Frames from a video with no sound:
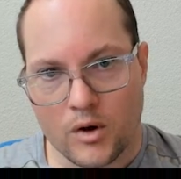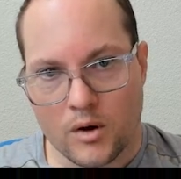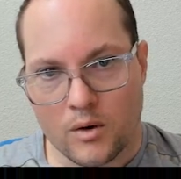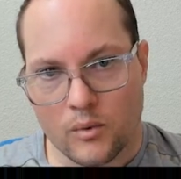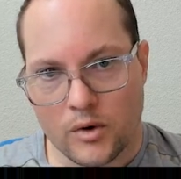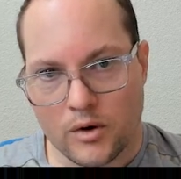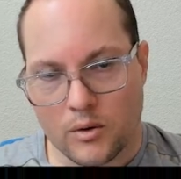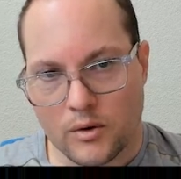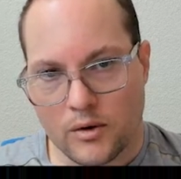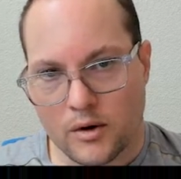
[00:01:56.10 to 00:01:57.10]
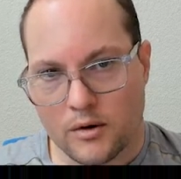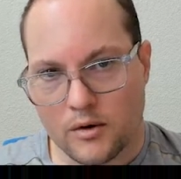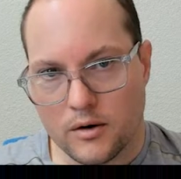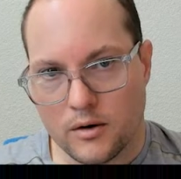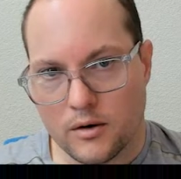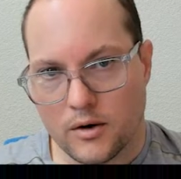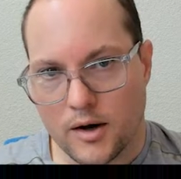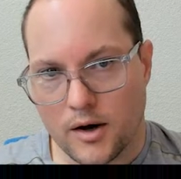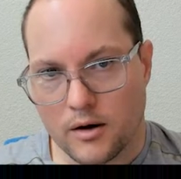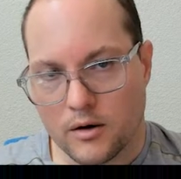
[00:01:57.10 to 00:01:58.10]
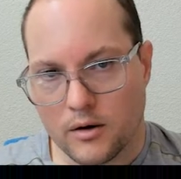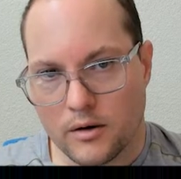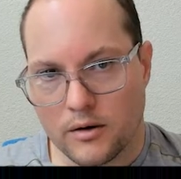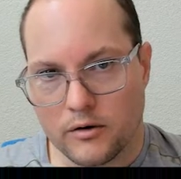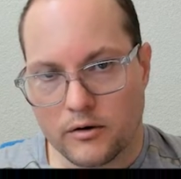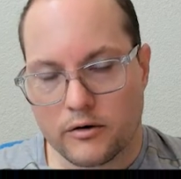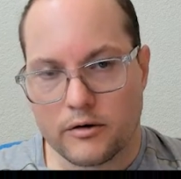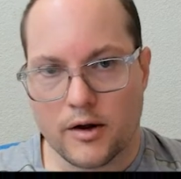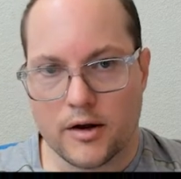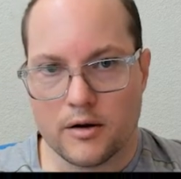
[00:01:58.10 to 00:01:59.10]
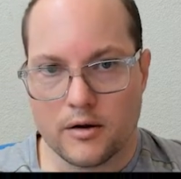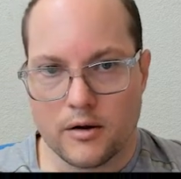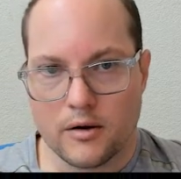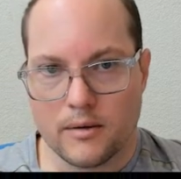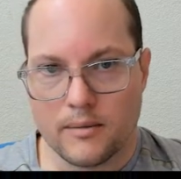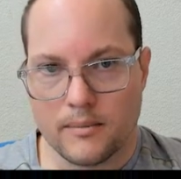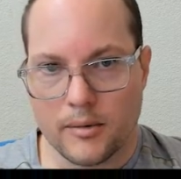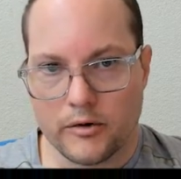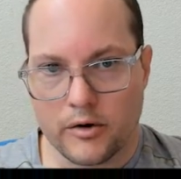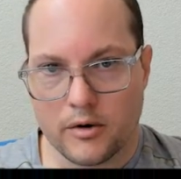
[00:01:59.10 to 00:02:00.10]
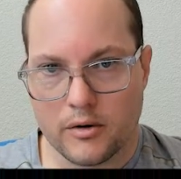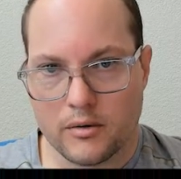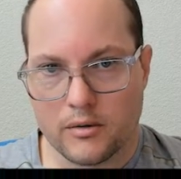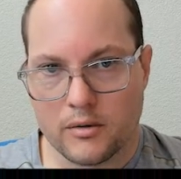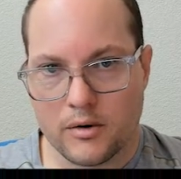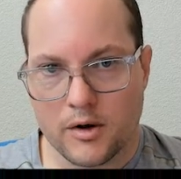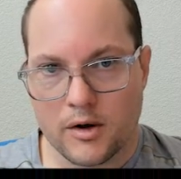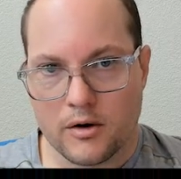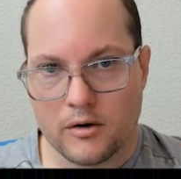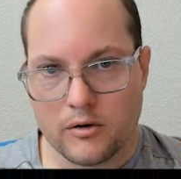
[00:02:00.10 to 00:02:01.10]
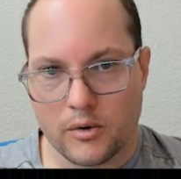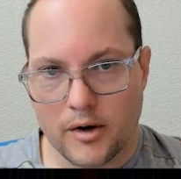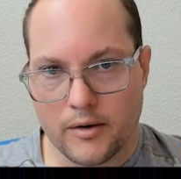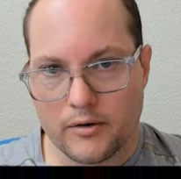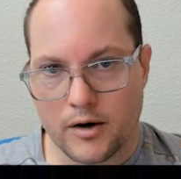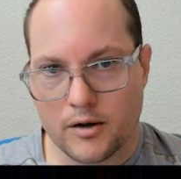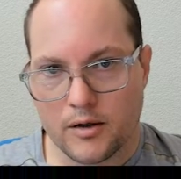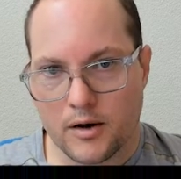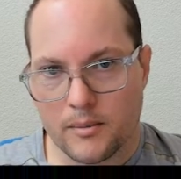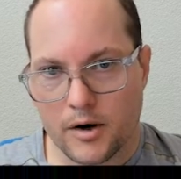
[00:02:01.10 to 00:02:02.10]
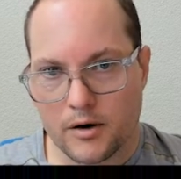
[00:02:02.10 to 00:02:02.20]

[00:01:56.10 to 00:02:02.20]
We note that the hair is slightly missing, so we'll have to add that back in